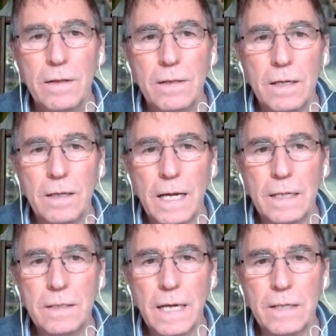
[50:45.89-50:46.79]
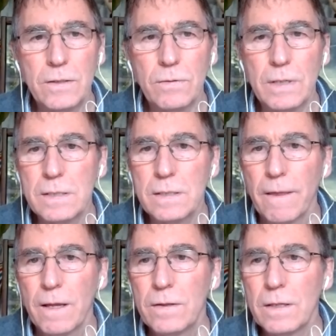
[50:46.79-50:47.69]
and do this.
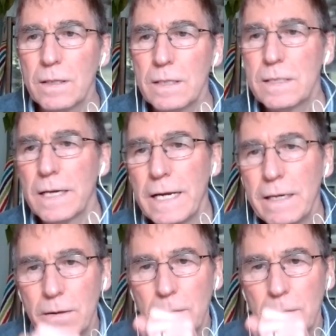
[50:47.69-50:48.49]
There's a